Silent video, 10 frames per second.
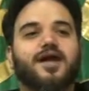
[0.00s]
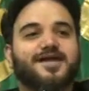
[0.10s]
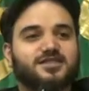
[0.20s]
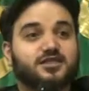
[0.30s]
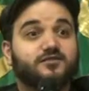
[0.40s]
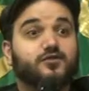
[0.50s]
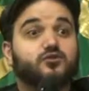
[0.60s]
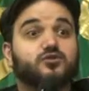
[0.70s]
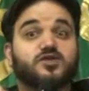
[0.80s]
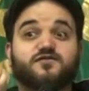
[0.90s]
as
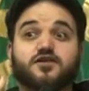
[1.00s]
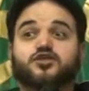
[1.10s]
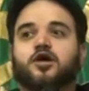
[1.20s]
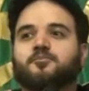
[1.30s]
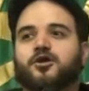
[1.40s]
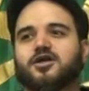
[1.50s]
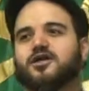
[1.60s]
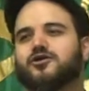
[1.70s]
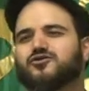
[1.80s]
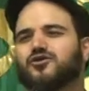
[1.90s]
individuals of such upright
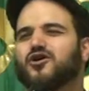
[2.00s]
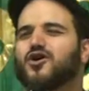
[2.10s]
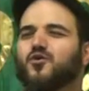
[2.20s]
character,